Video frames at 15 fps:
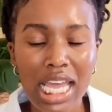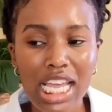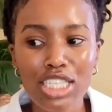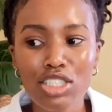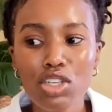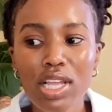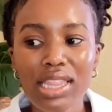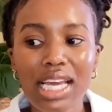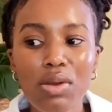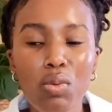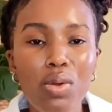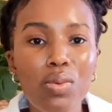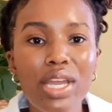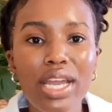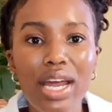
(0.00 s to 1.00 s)
It's not that
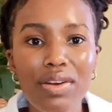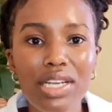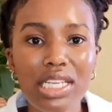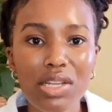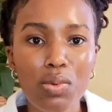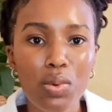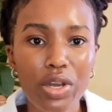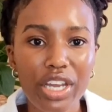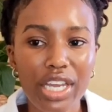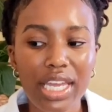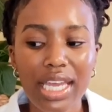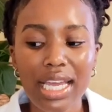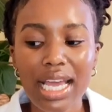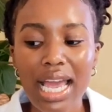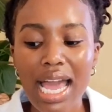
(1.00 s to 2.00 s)
way we're currently
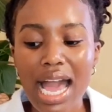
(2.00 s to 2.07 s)
working.